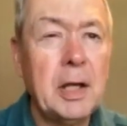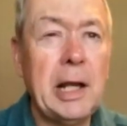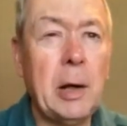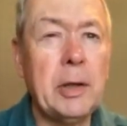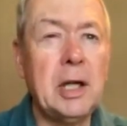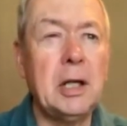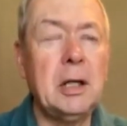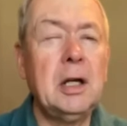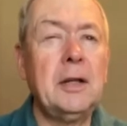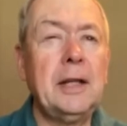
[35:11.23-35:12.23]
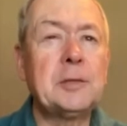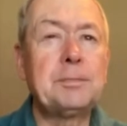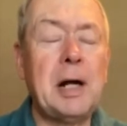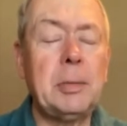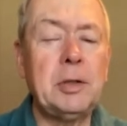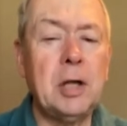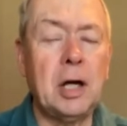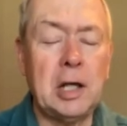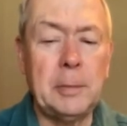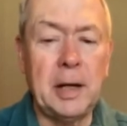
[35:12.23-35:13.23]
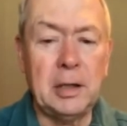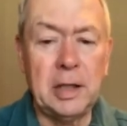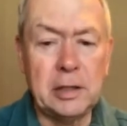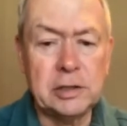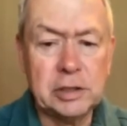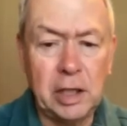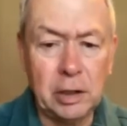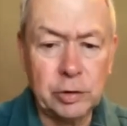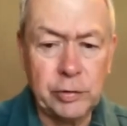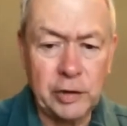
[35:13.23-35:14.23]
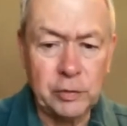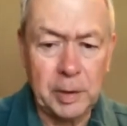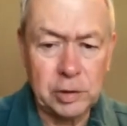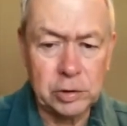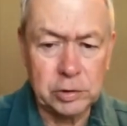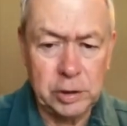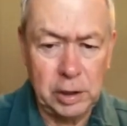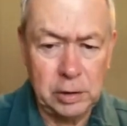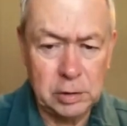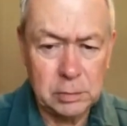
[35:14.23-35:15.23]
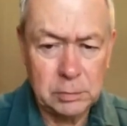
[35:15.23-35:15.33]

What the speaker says: Now, again, that's probably talking about large scale transformational change.